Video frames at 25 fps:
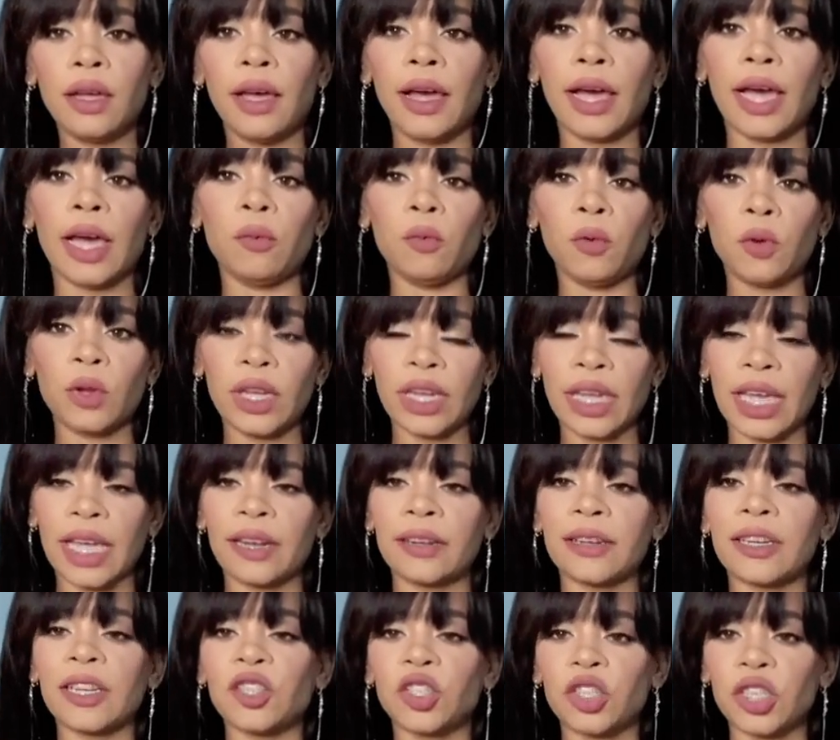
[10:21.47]
I'm gonna get it
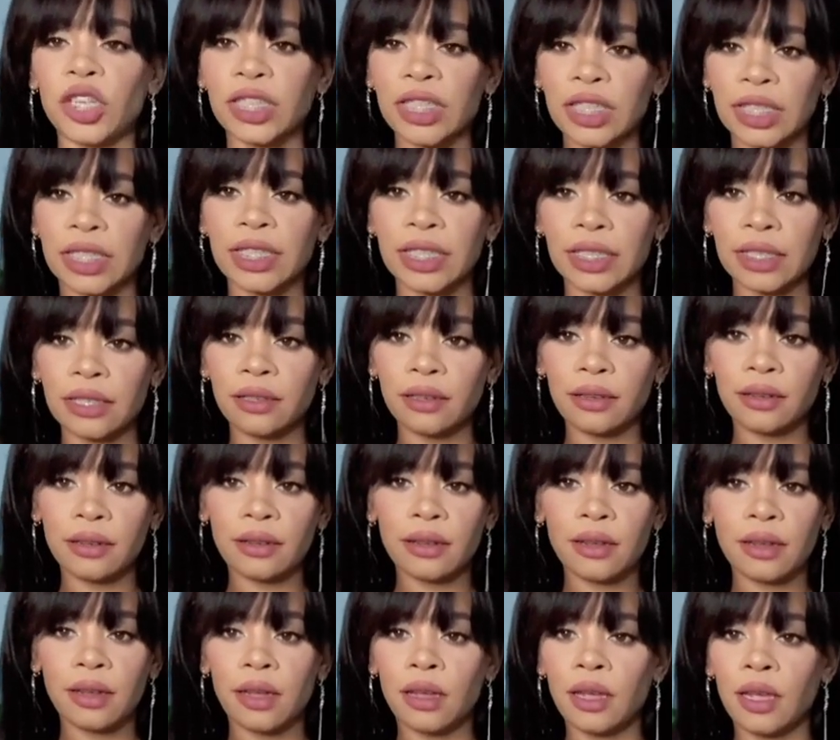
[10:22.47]
adjusted,
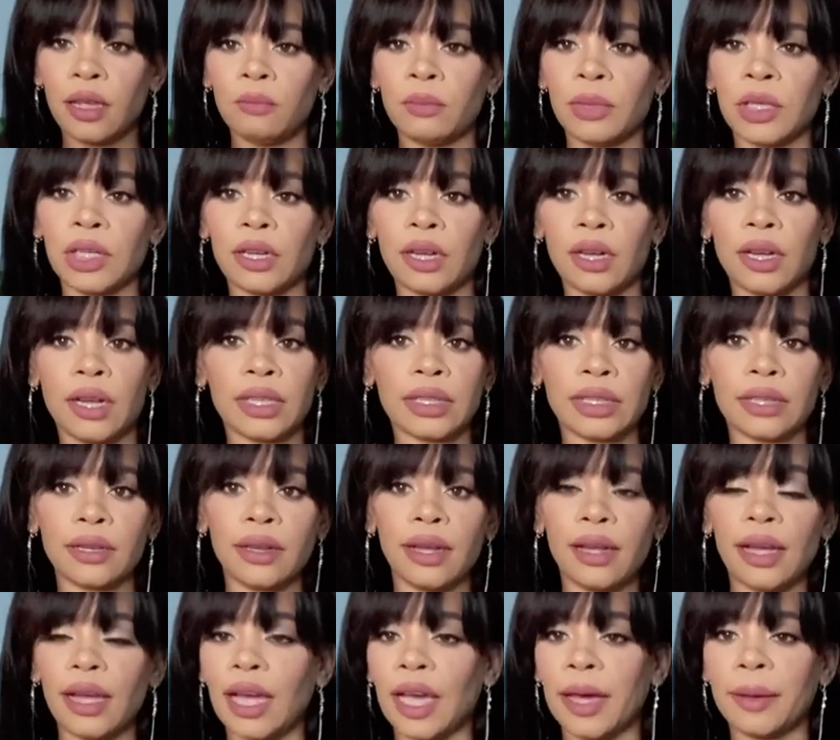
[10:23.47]
because
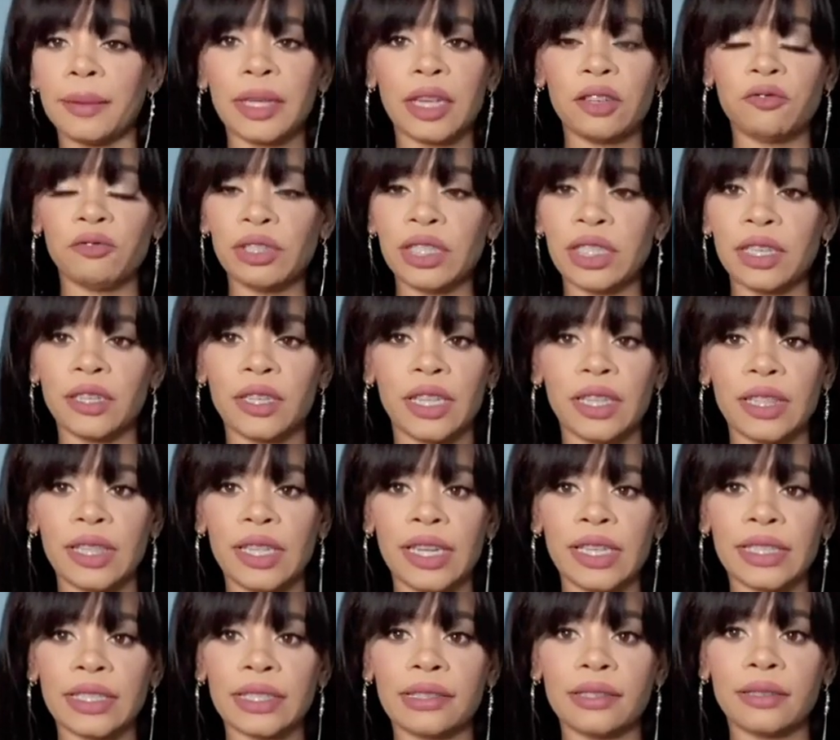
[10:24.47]
I'm not returning
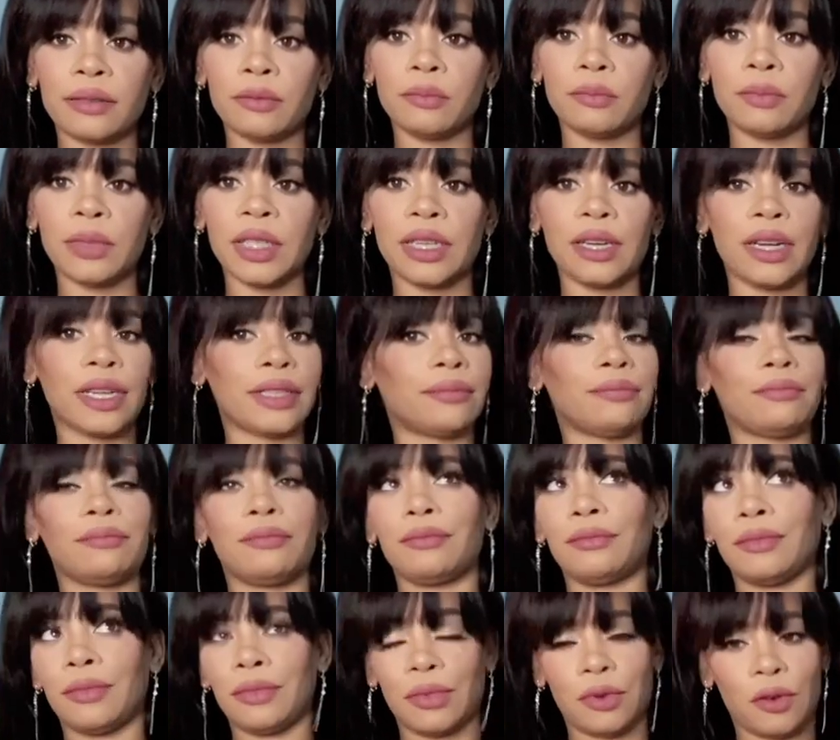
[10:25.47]
this, because
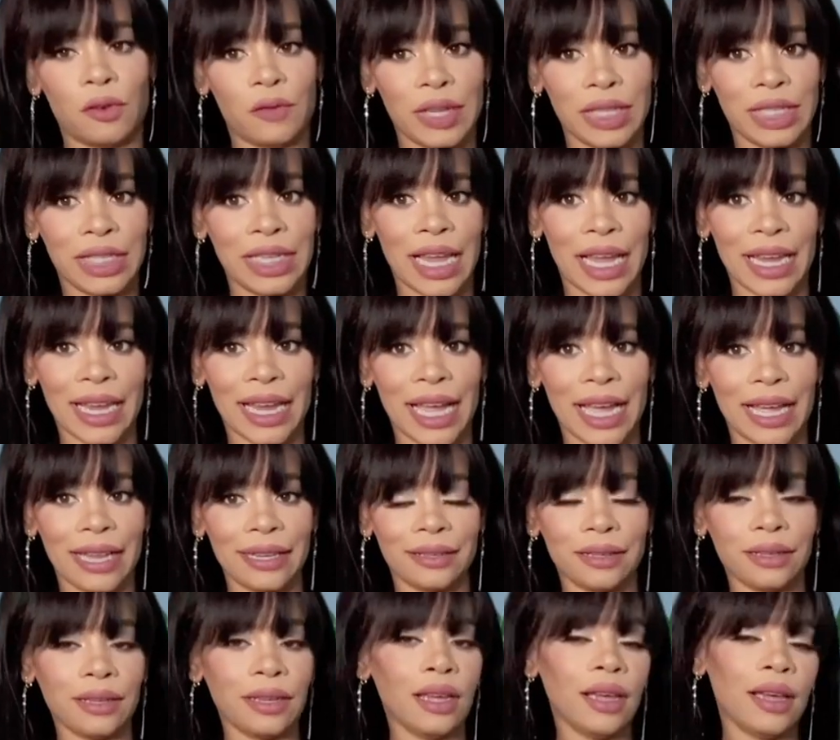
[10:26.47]
obviously I
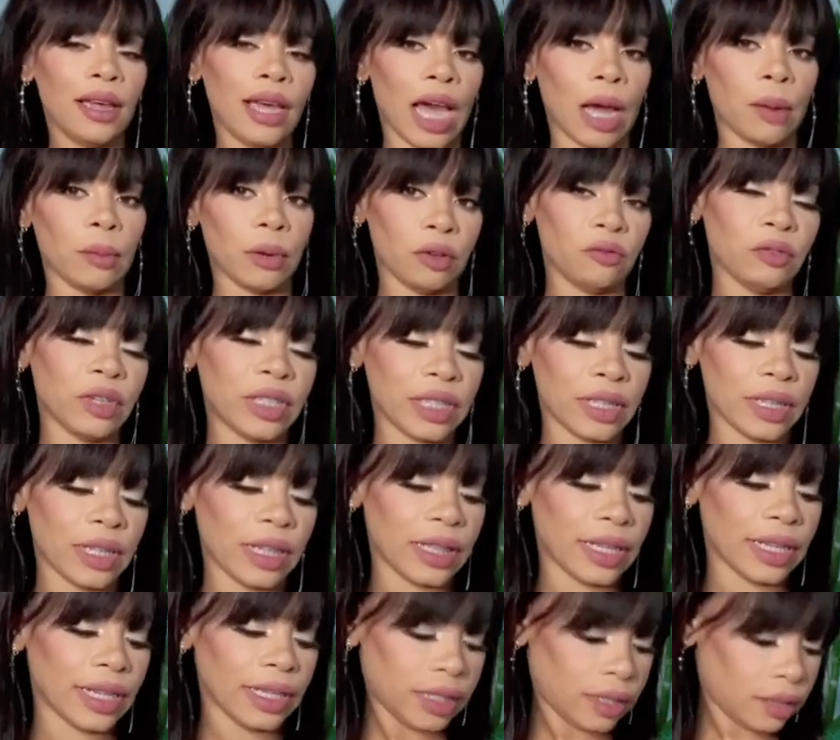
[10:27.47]
can't. I'm not returning
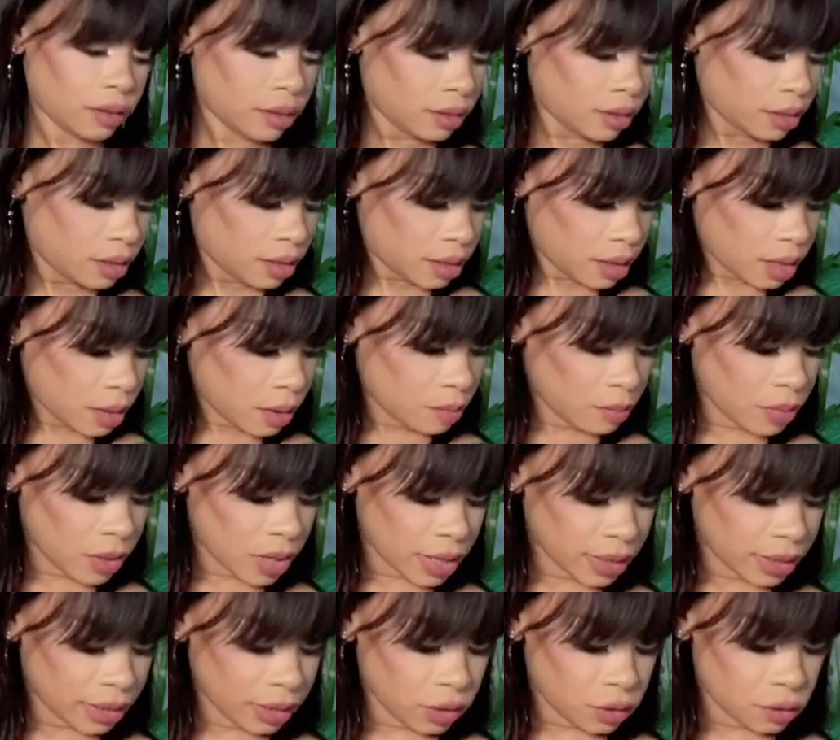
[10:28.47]
this,
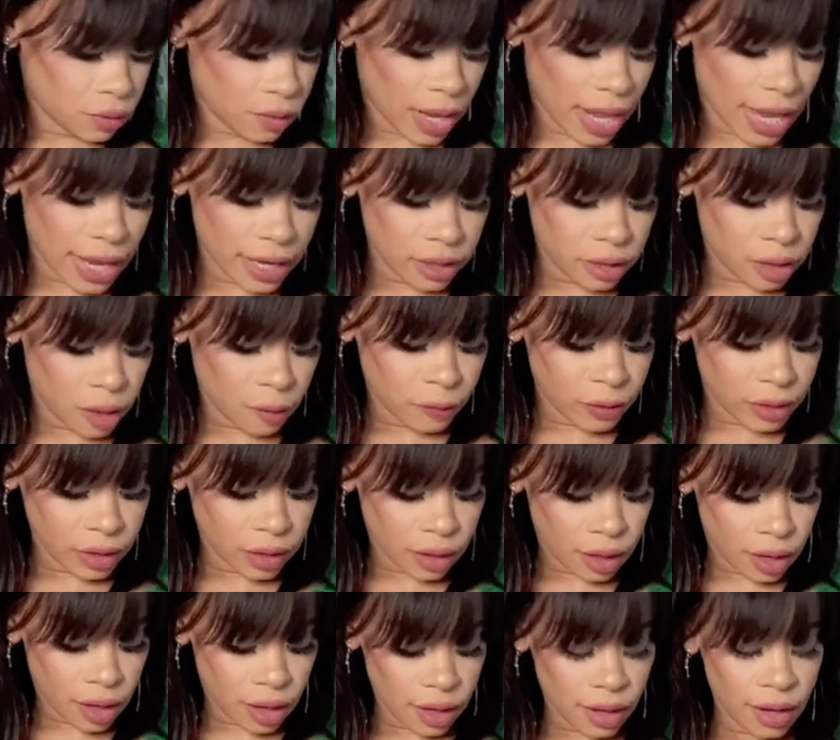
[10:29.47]
but you know, I love the
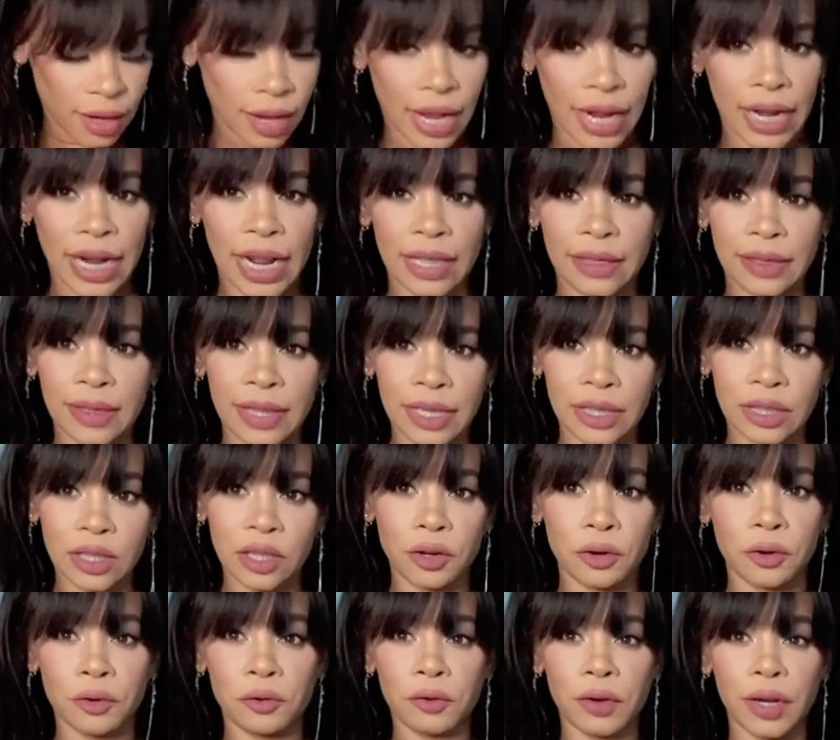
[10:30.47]
color and I think the
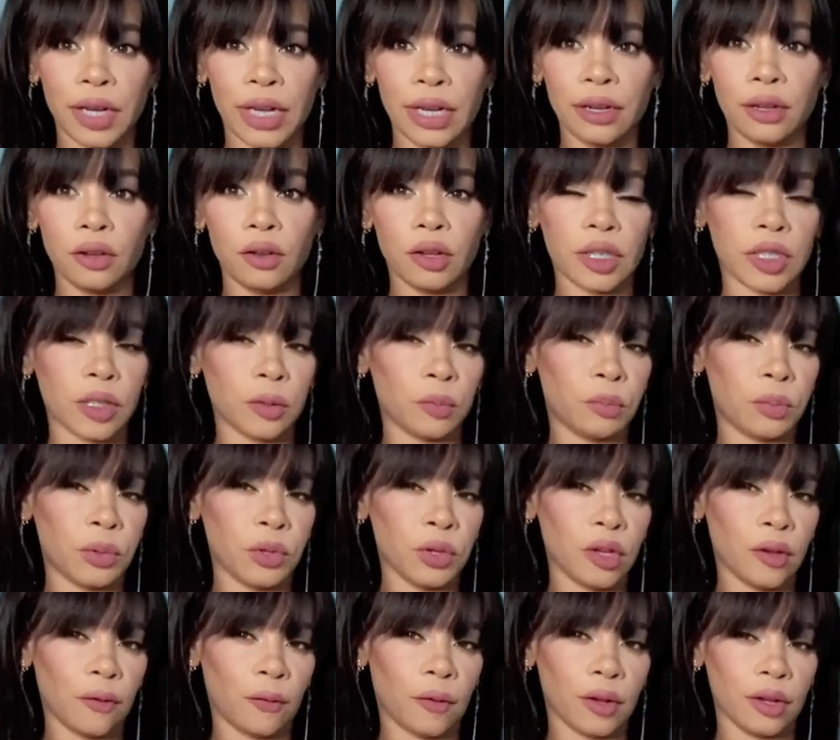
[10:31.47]
green looks
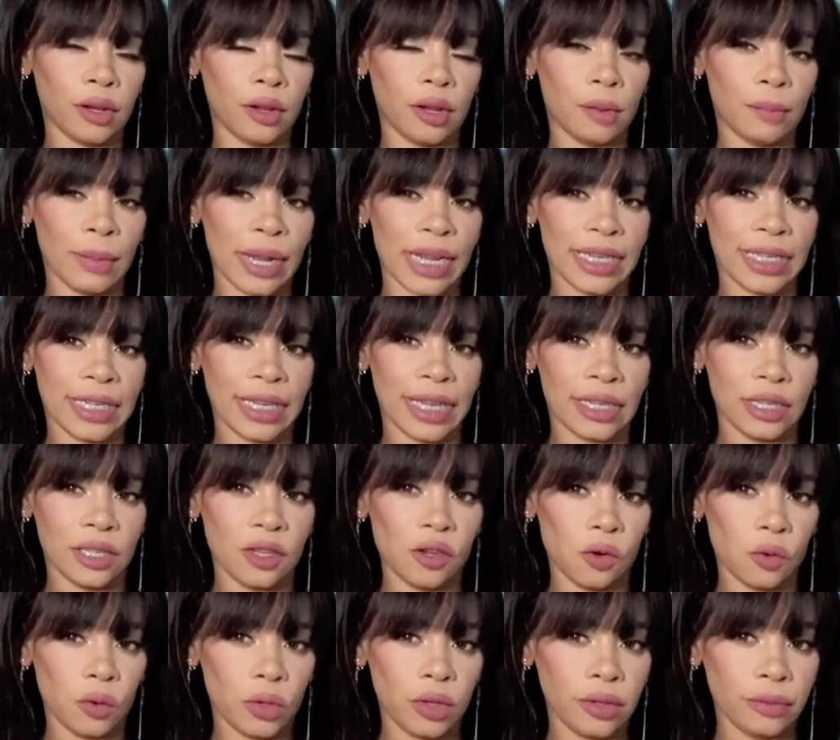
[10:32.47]
beautiful on my skin
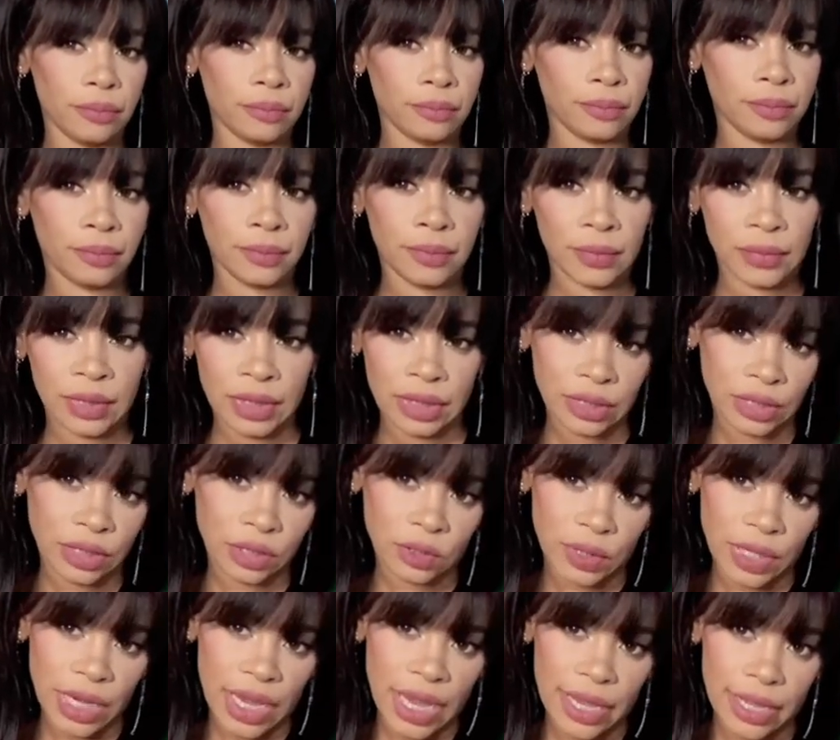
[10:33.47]
tone. So
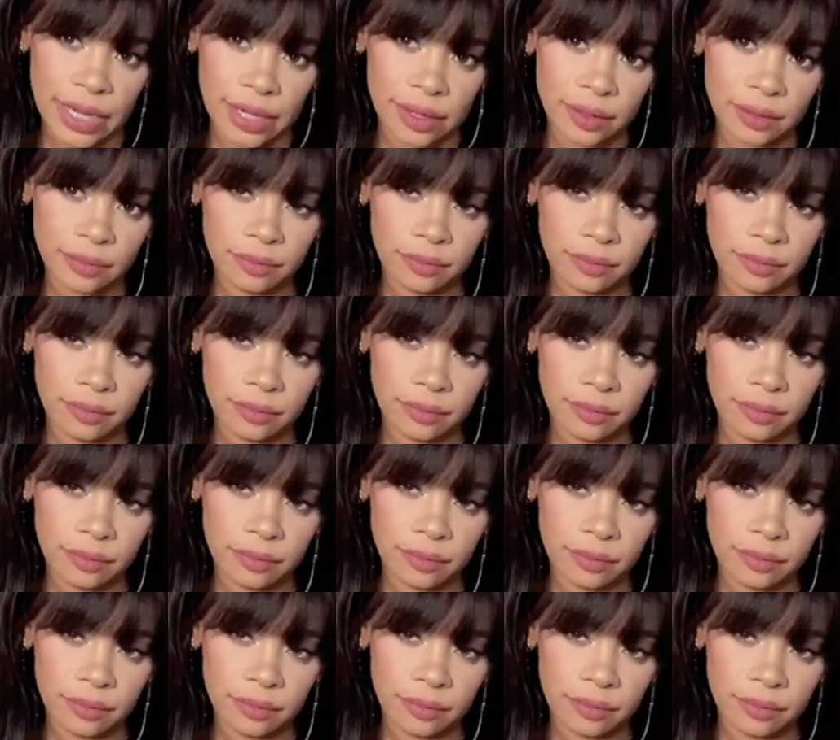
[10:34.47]
yeah.